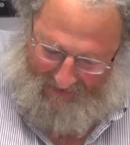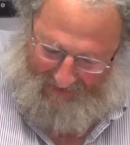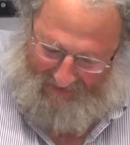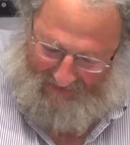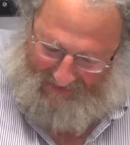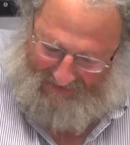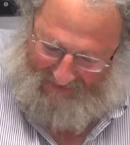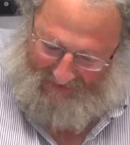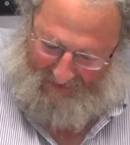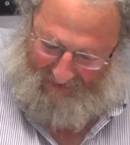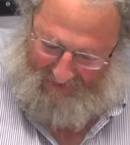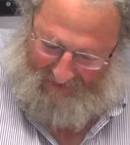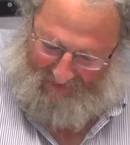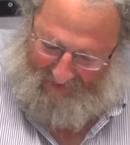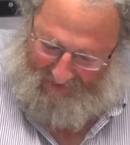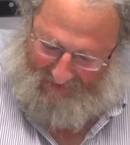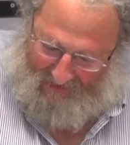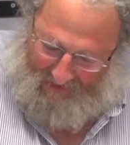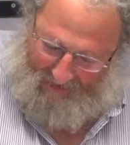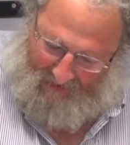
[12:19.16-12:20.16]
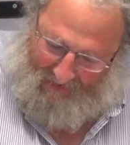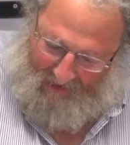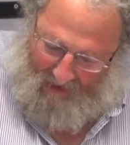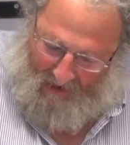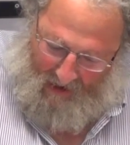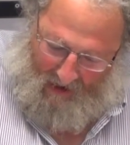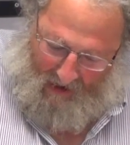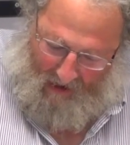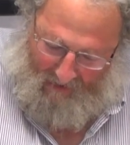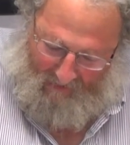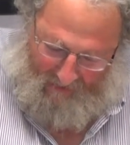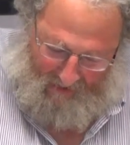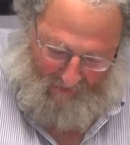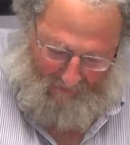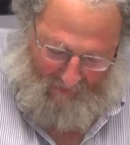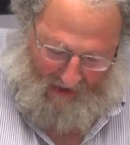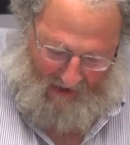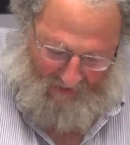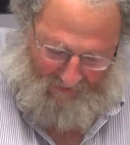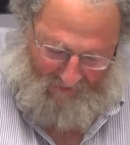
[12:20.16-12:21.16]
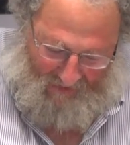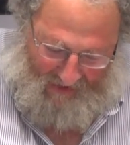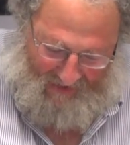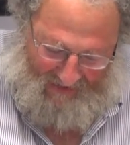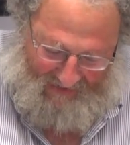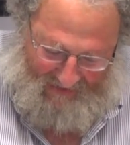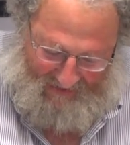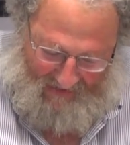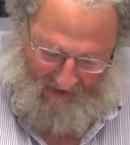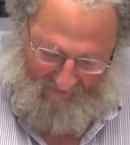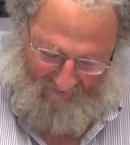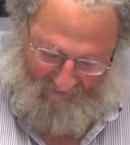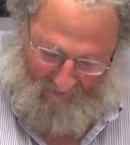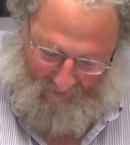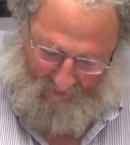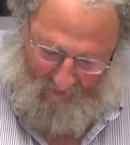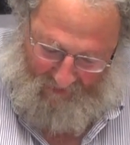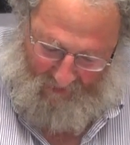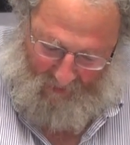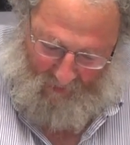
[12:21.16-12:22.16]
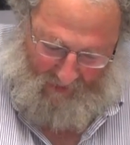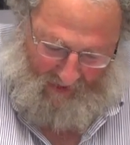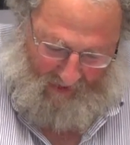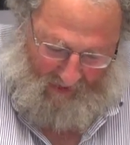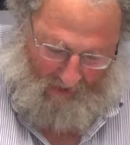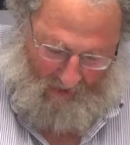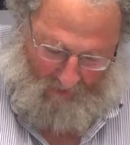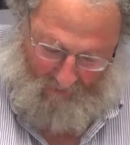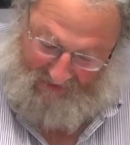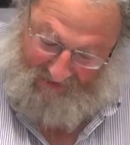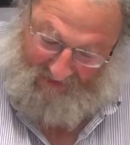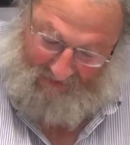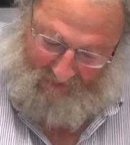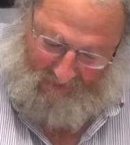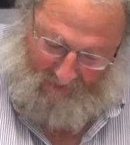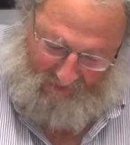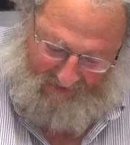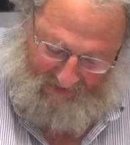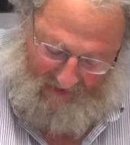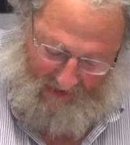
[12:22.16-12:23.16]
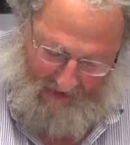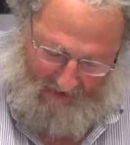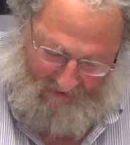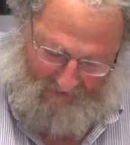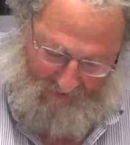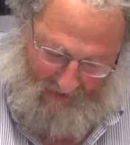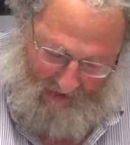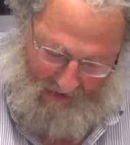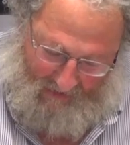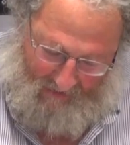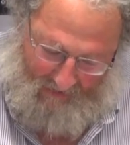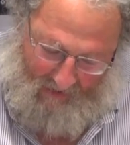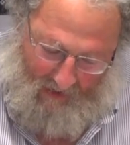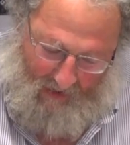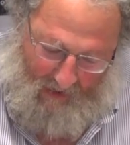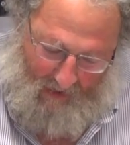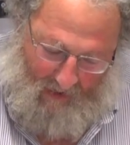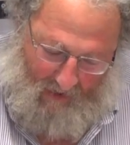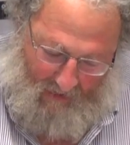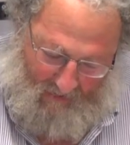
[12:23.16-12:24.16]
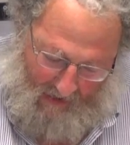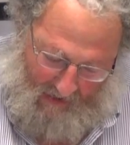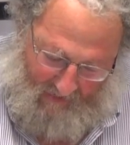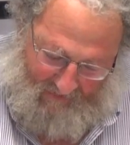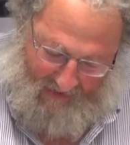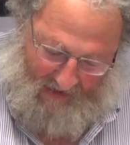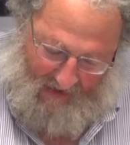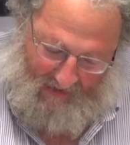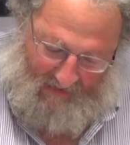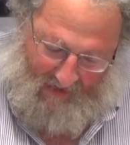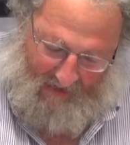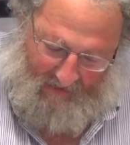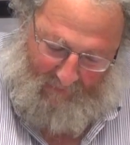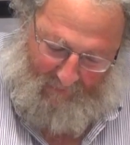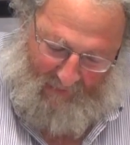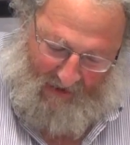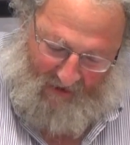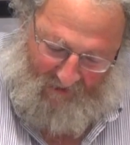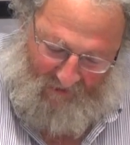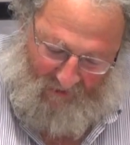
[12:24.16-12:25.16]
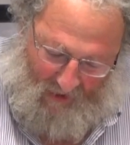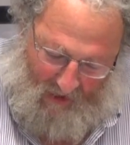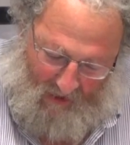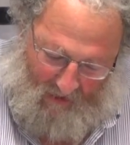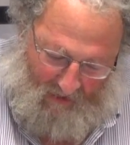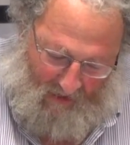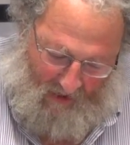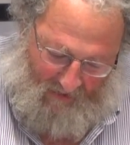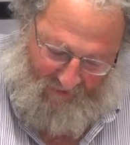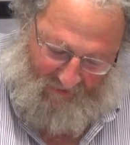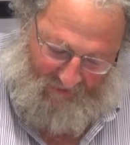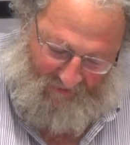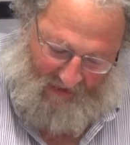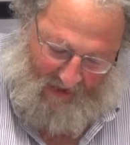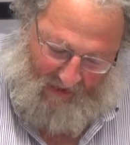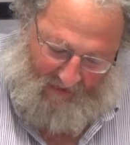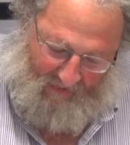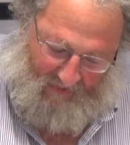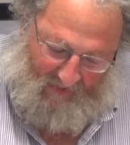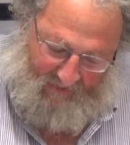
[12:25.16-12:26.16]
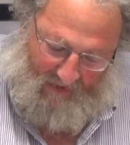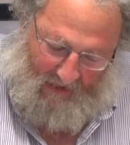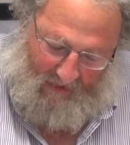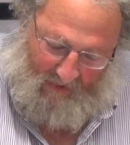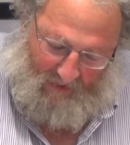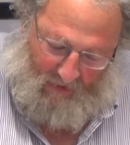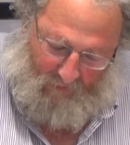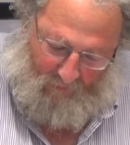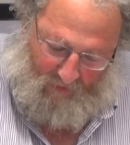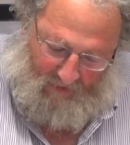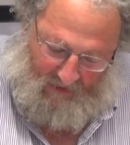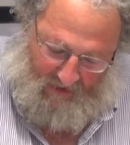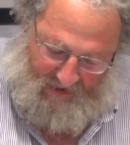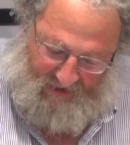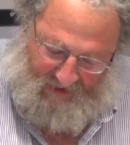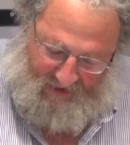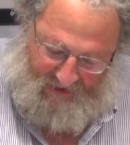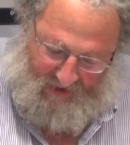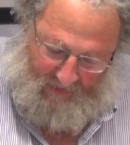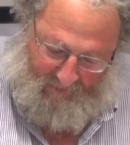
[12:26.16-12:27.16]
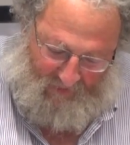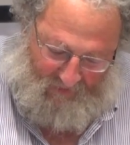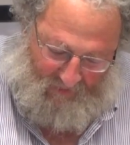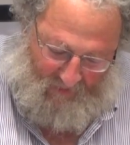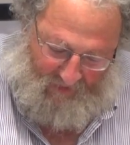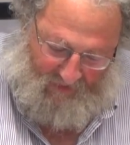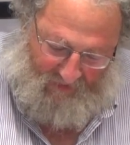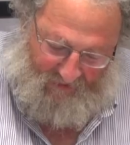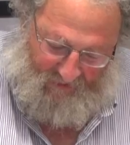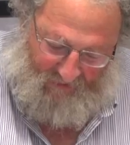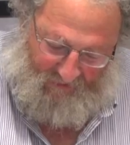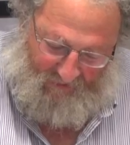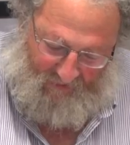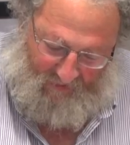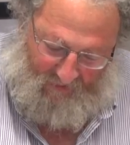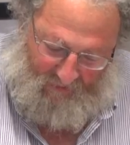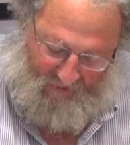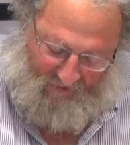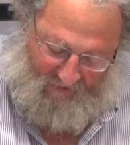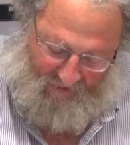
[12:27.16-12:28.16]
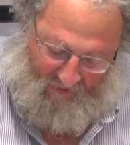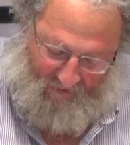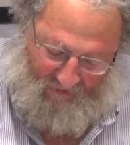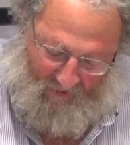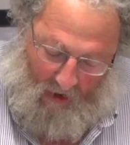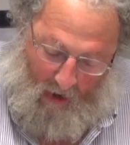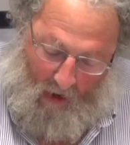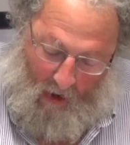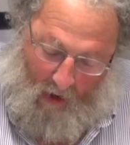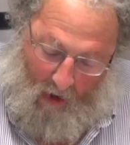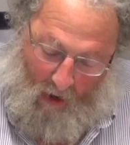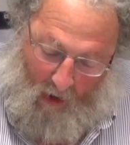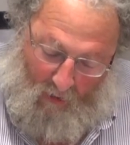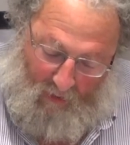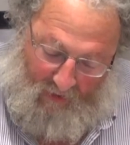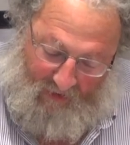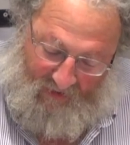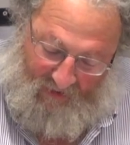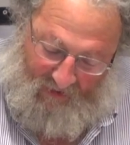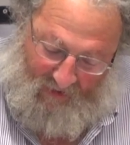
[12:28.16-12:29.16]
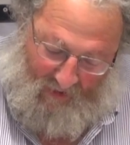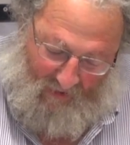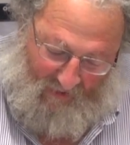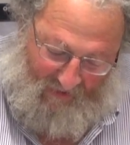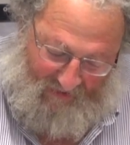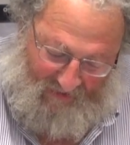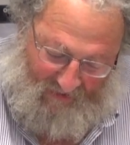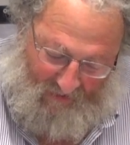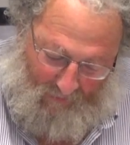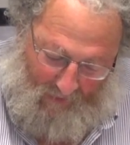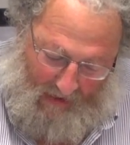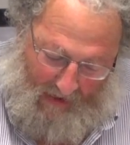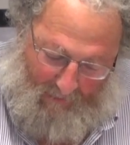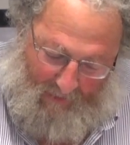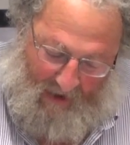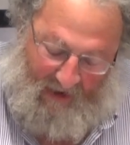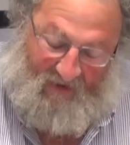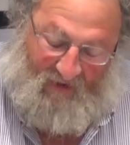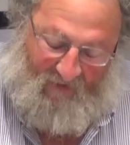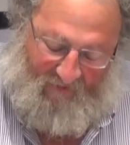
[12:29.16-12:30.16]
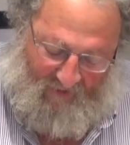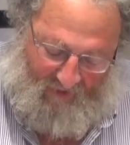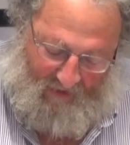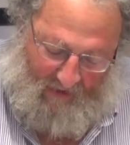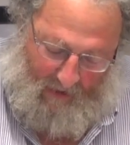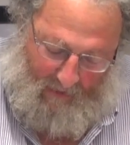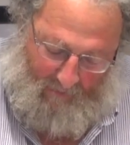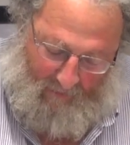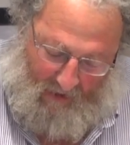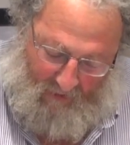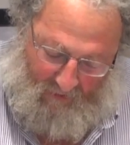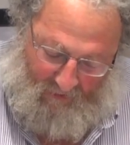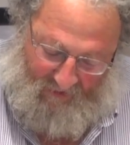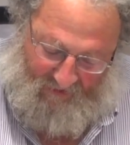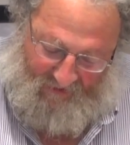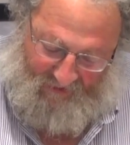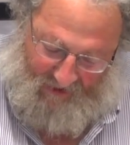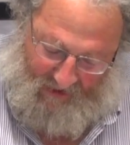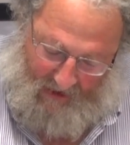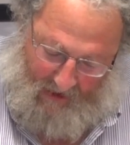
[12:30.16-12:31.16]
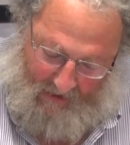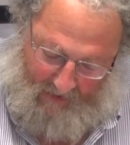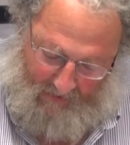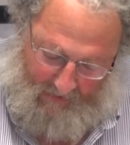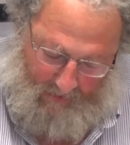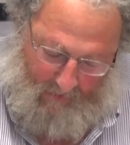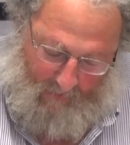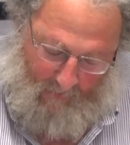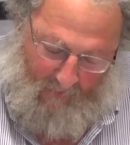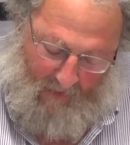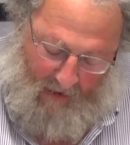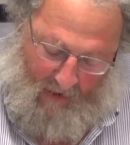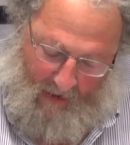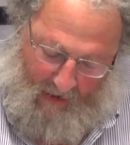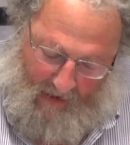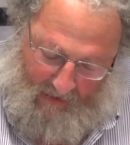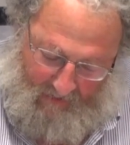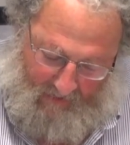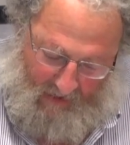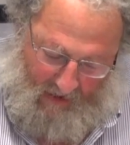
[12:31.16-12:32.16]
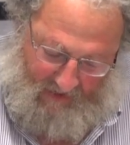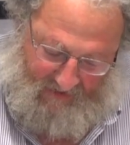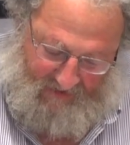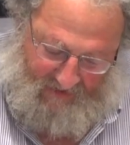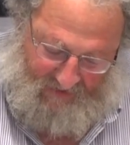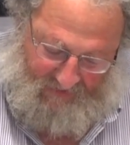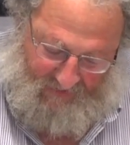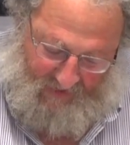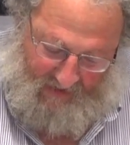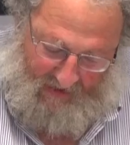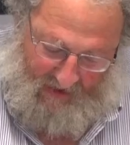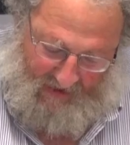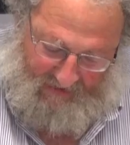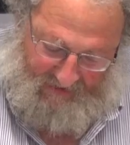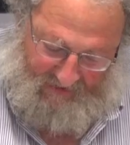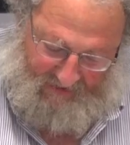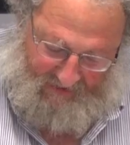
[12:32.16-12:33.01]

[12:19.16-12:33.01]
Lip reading: consulted the archimandrite Stephan, with whom he was in close contact, and the patriarch, understanding the delicate relationship between the Jews and the Christians, only encouraged the rabbi to forget about Christianity and concentrate on